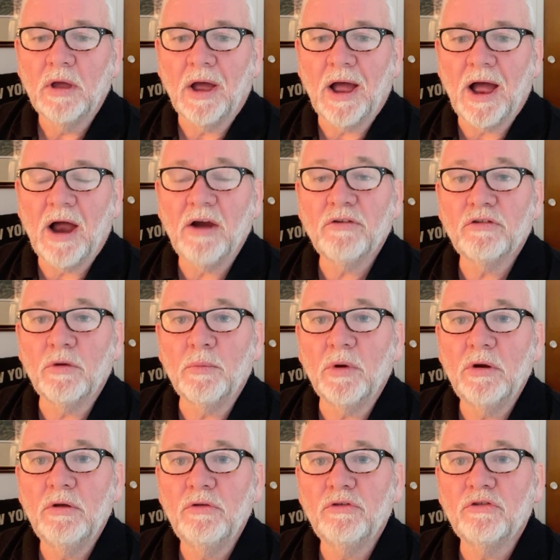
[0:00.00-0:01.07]
are
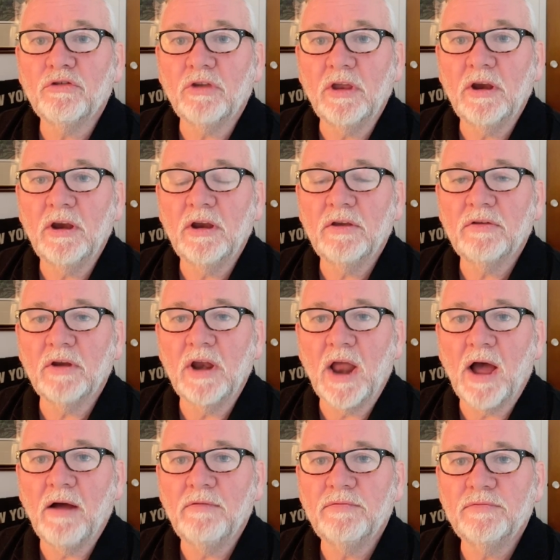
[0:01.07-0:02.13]
someone who's serious
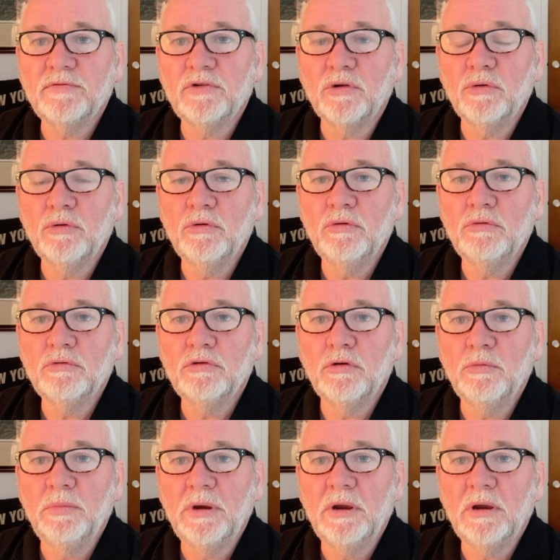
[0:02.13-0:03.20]
enough to
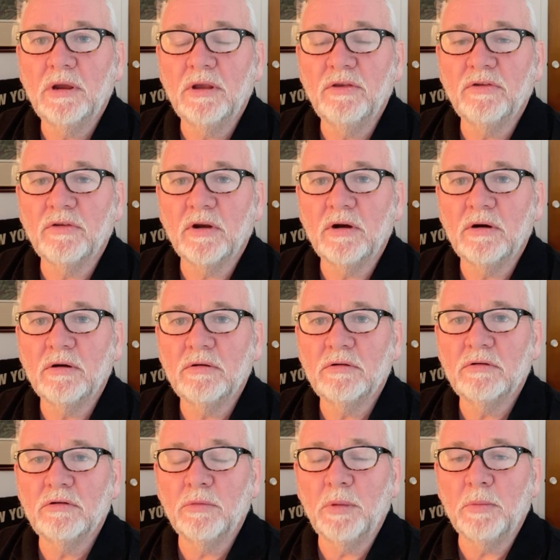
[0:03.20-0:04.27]
be considered
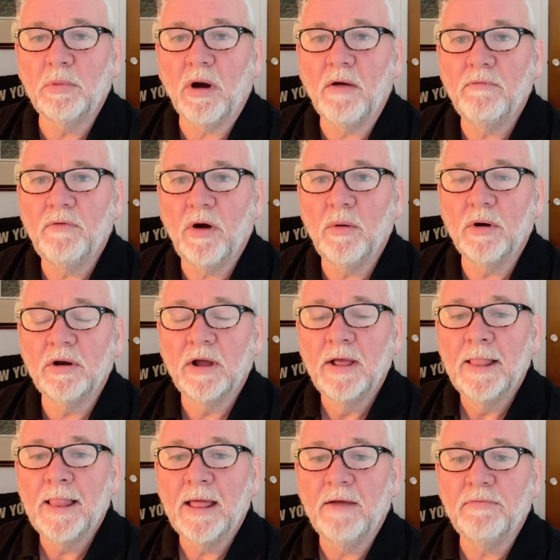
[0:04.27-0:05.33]
to be brought forward.
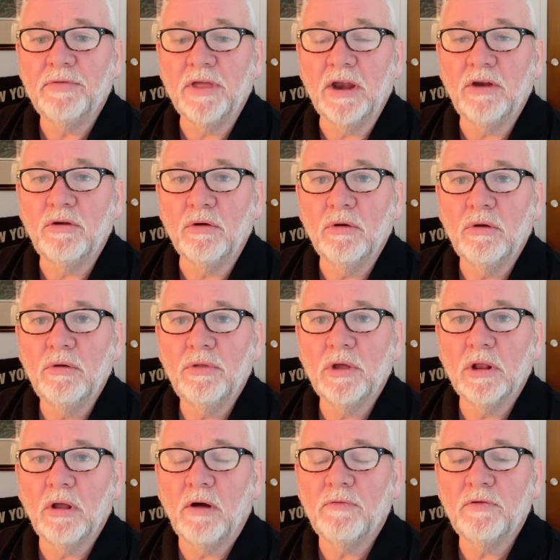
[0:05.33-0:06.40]
If they do,
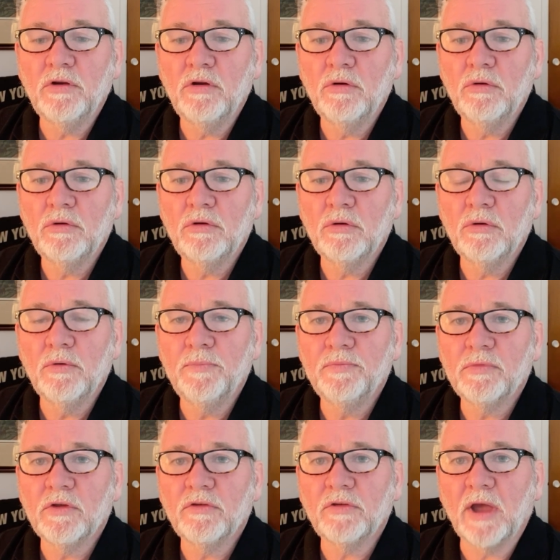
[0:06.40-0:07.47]
they'll offer you to
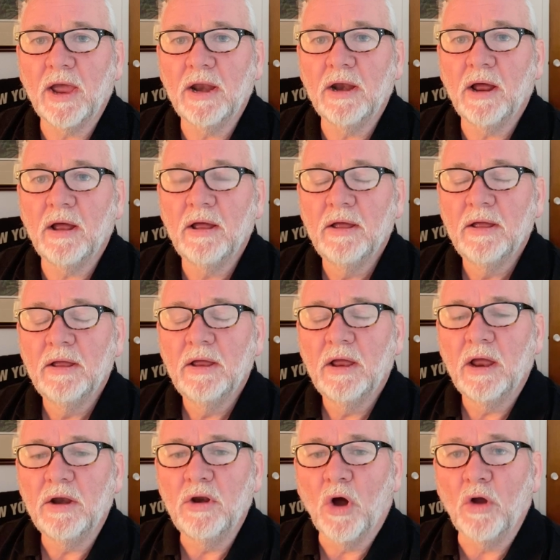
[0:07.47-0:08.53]
sign a
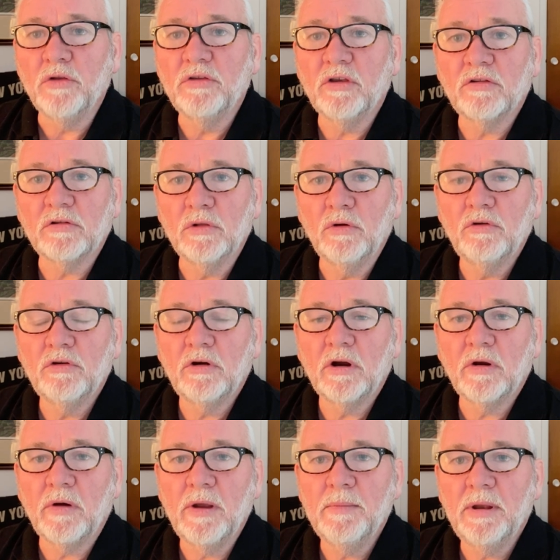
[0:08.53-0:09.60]
non-disclosure
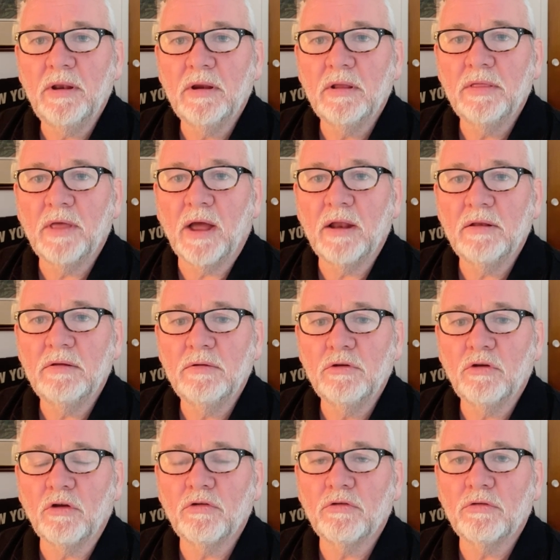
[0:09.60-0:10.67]
agreement that
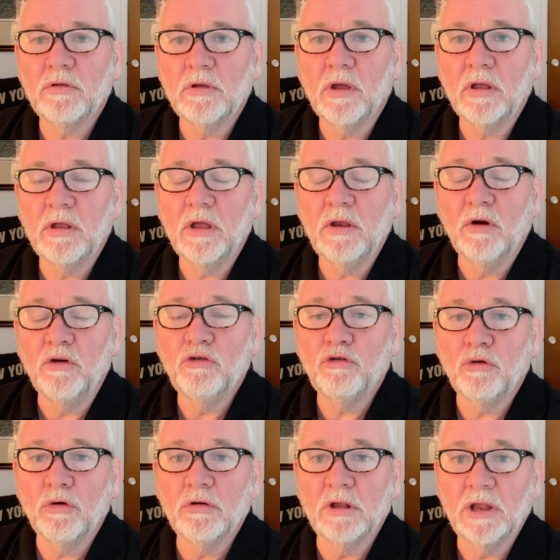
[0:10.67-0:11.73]
just
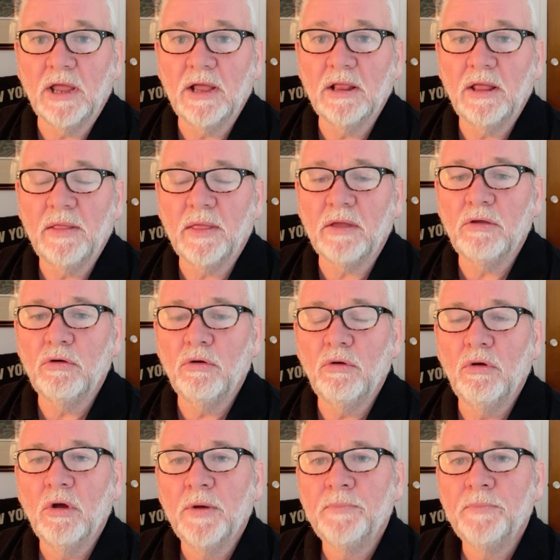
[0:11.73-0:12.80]
ensures legally that
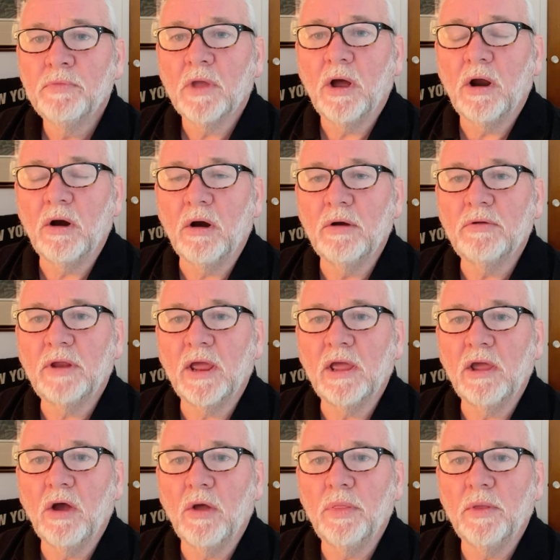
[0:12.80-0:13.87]
you are
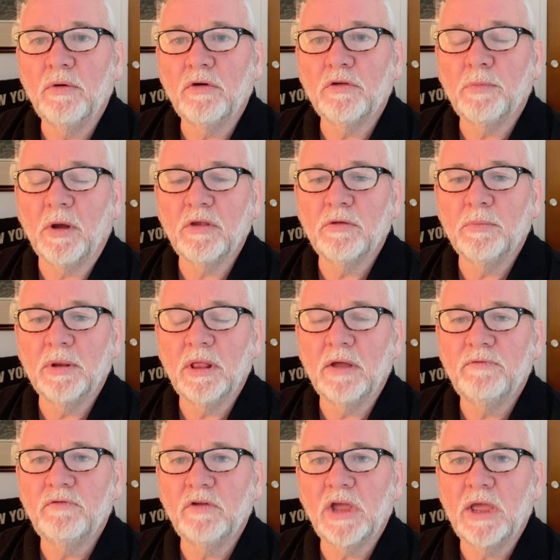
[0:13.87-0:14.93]
taking on the
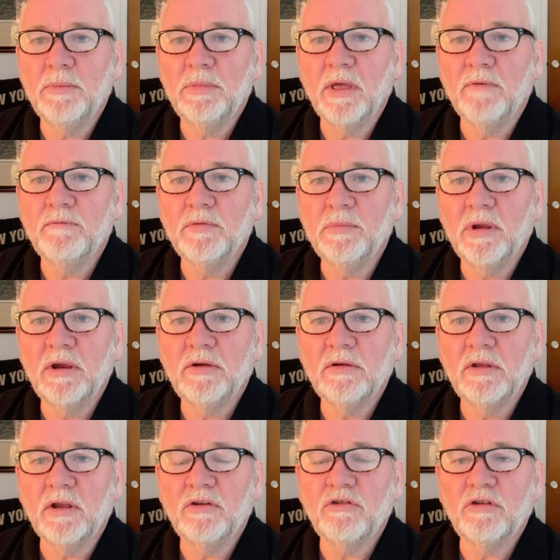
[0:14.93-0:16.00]
responsibility to keep the
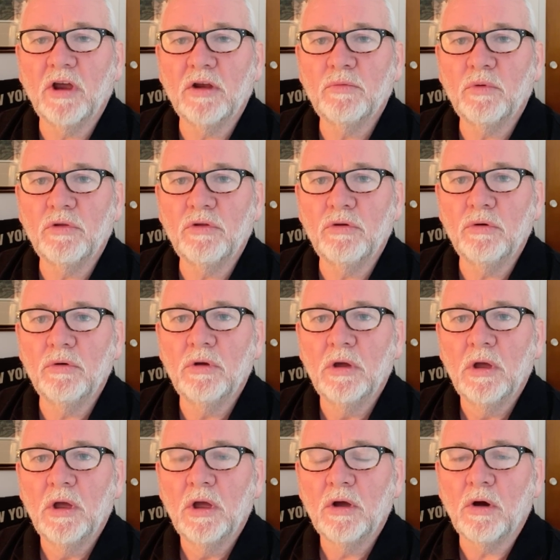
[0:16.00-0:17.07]
information that's shared with you
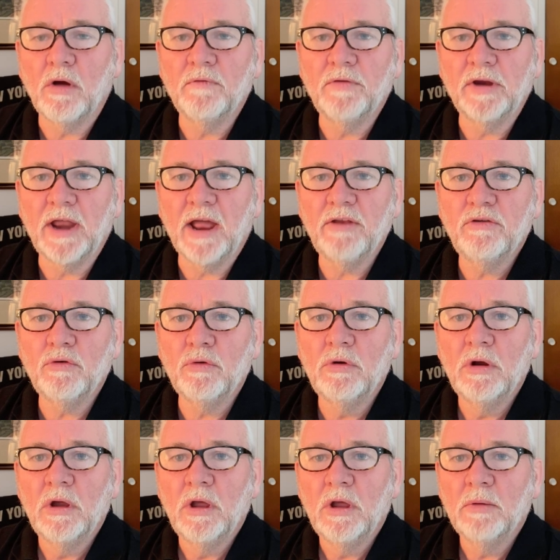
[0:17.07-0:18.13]
confidential
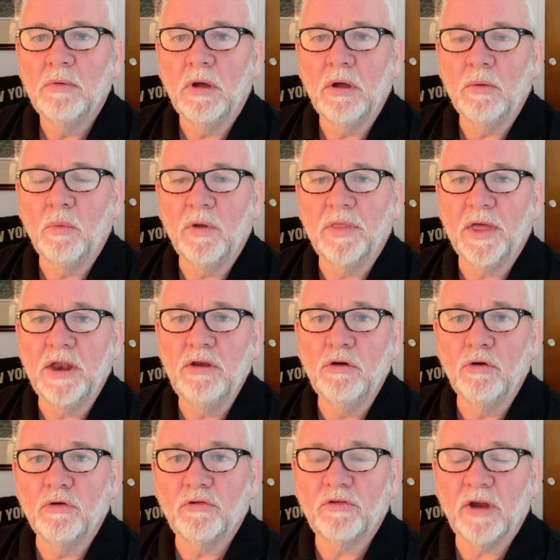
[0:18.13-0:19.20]
within
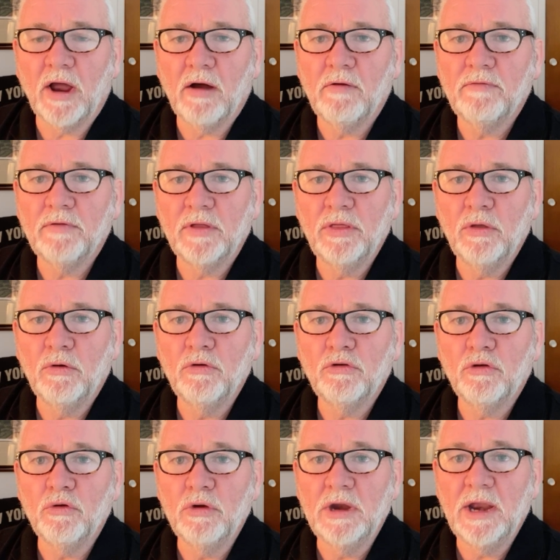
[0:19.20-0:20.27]
yourself and those
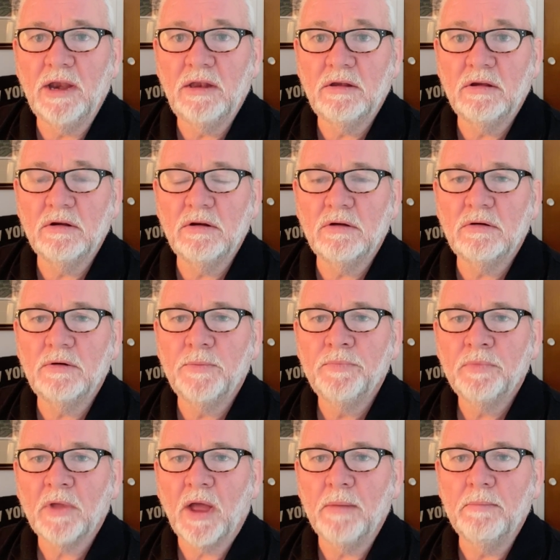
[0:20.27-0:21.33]
who need to know,
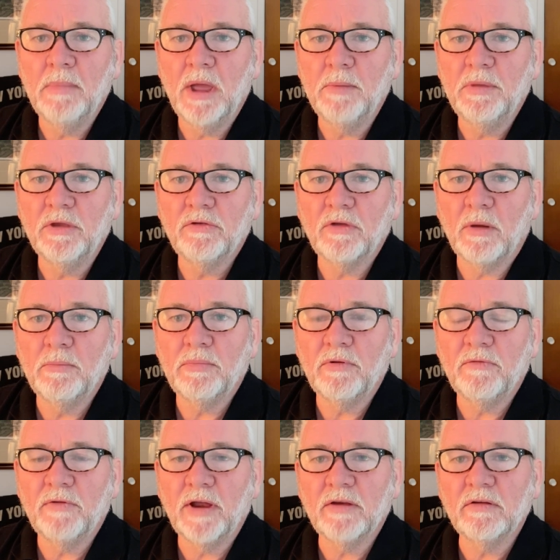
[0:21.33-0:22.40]
and maybe some
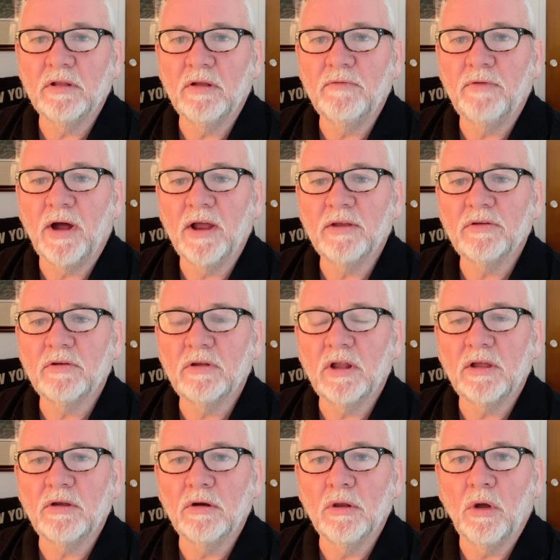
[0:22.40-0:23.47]
professional advisors
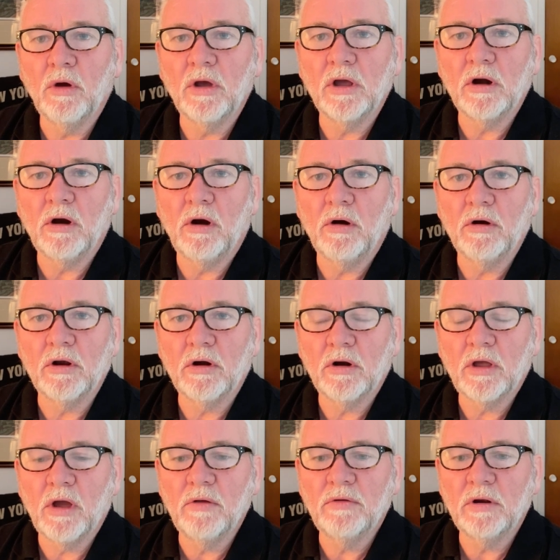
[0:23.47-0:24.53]
like your lawyer or your
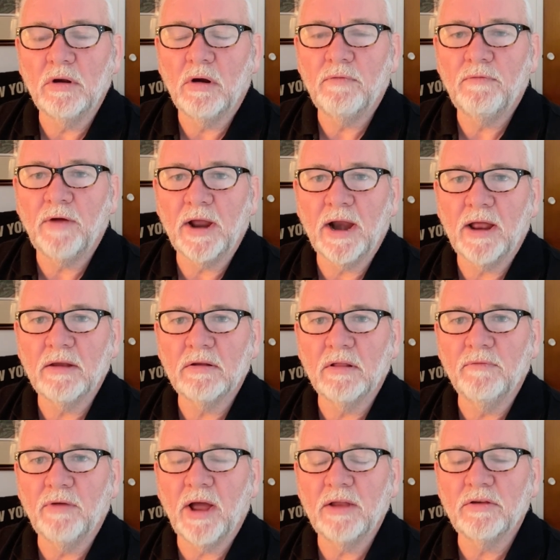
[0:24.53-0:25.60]
accountant or financial
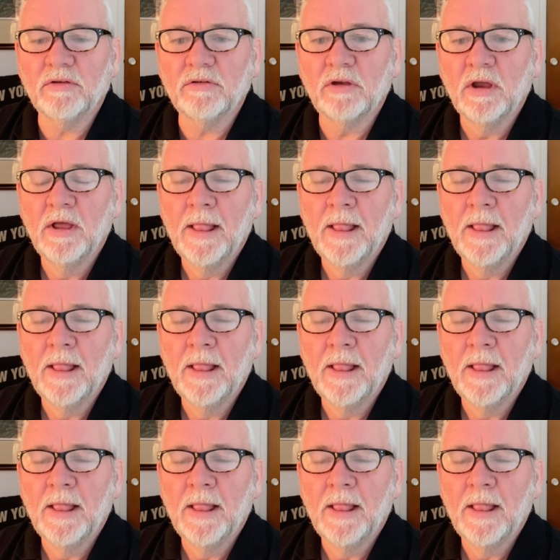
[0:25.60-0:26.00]
advisors.